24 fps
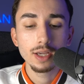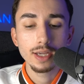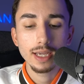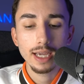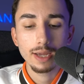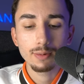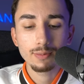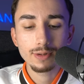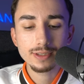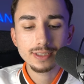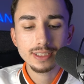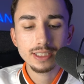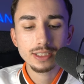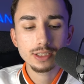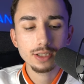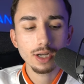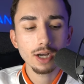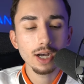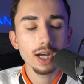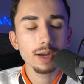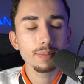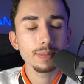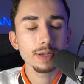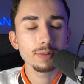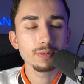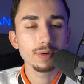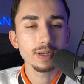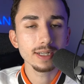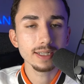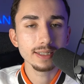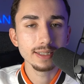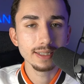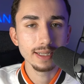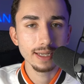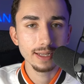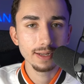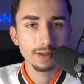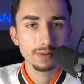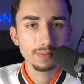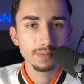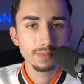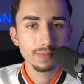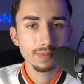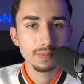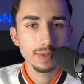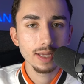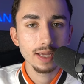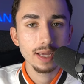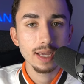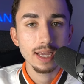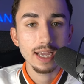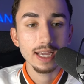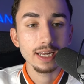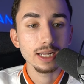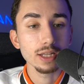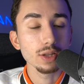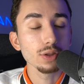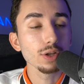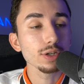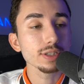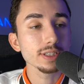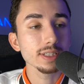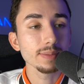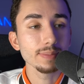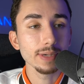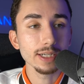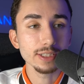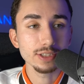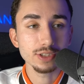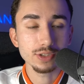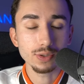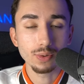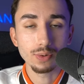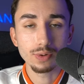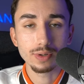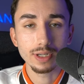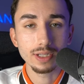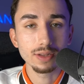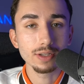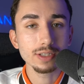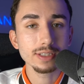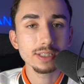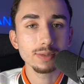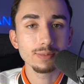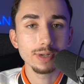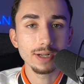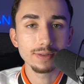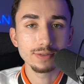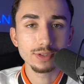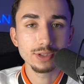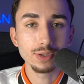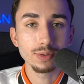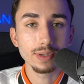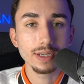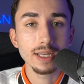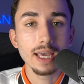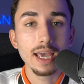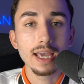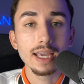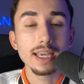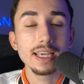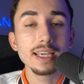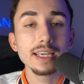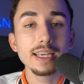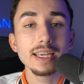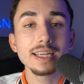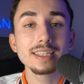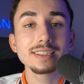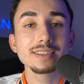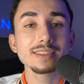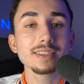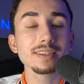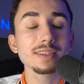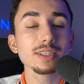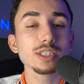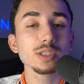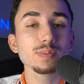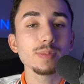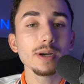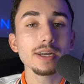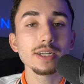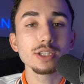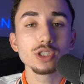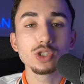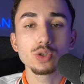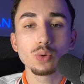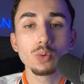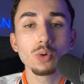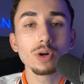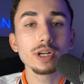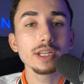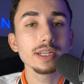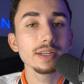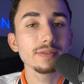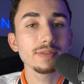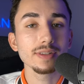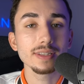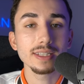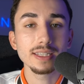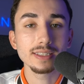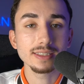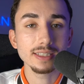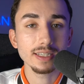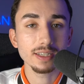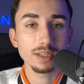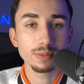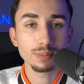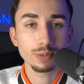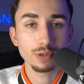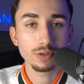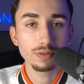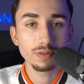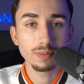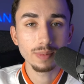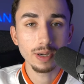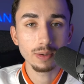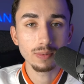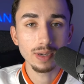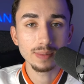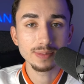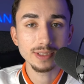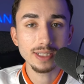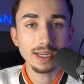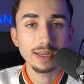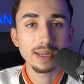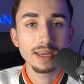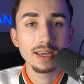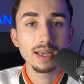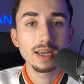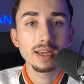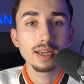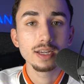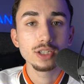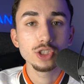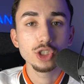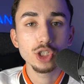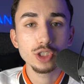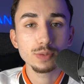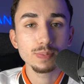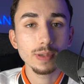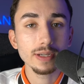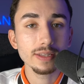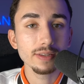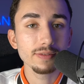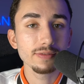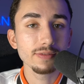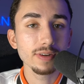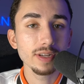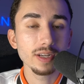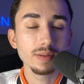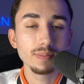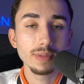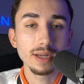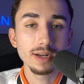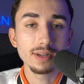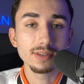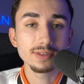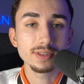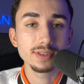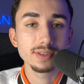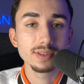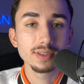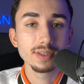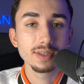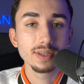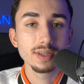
And once he taught me what he did, and he looked at my store and he looked at what I was doing, he instantly spotted twenty different things I could improve on my website just by the fundamentals.